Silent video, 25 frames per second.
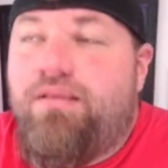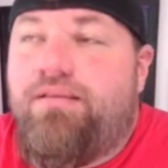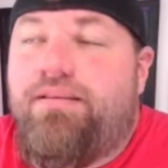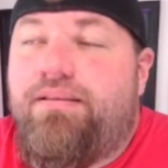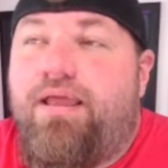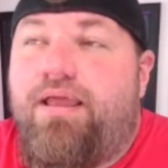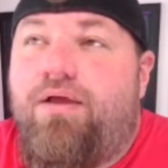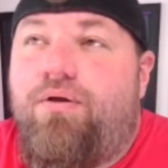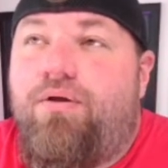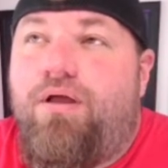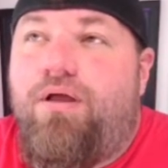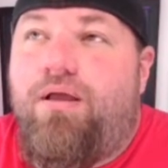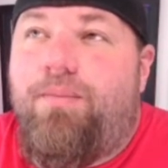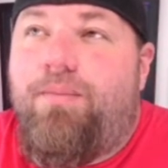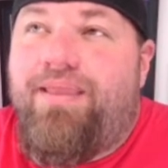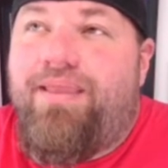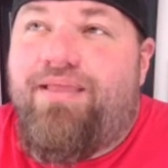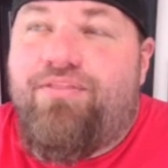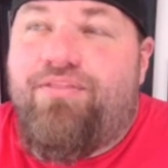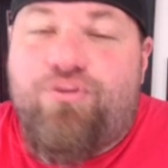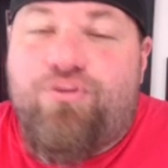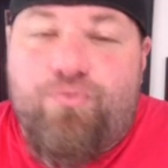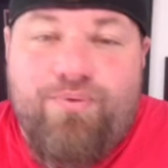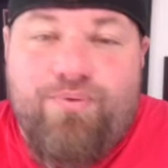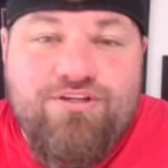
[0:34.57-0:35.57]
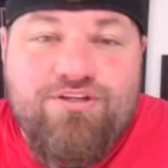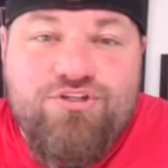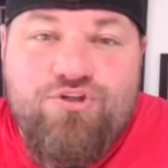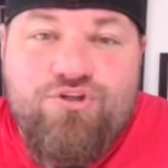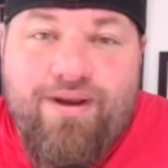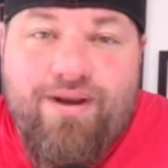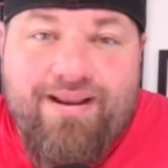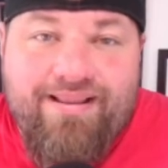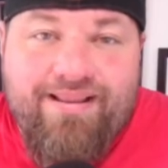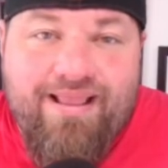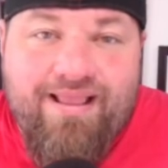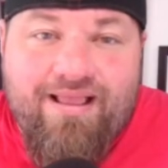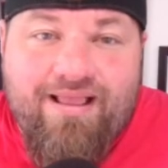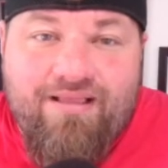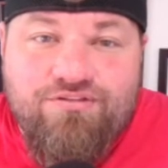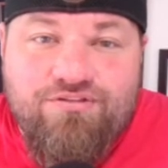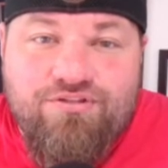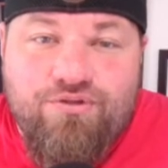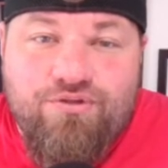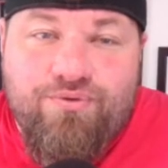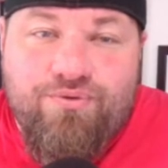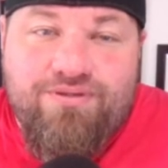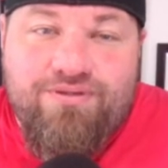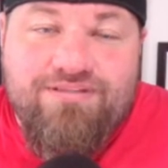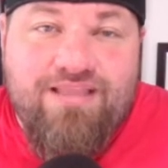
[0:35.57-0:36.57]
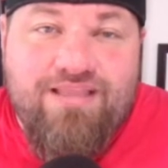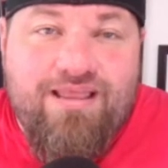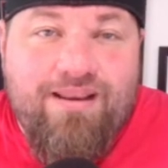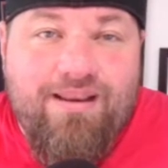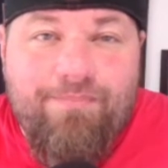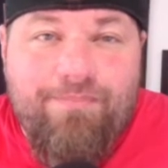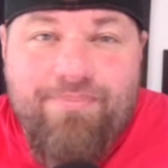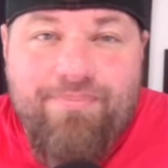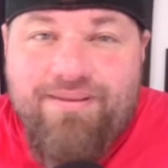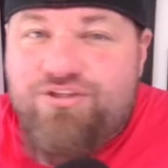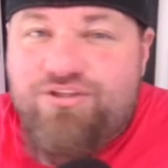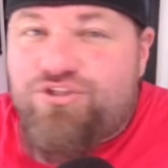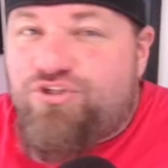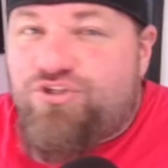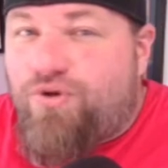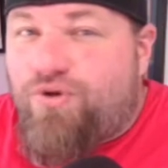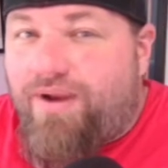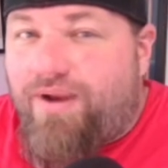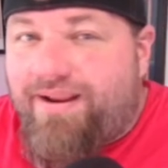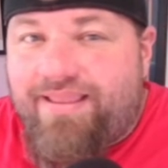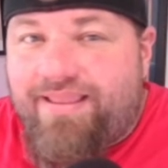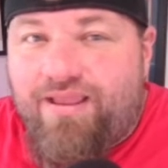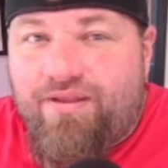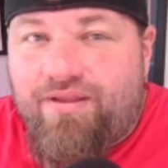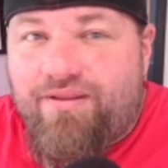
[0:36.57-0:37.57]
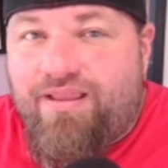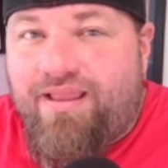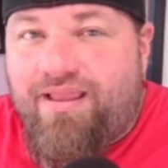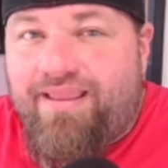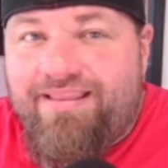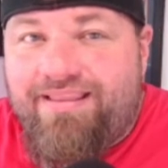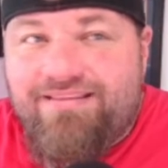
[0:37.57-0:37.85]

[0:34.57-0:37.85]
Now, um, he had three strikeouts, so he's not a big strikeout guy.